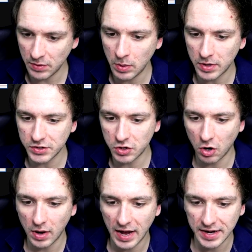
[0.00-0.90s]
and then we want to
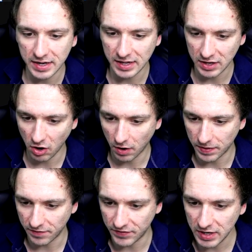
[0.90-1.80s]
go ahead and click on
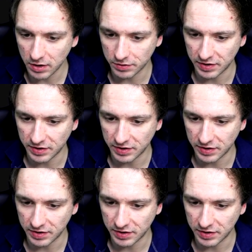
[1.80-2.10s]
the video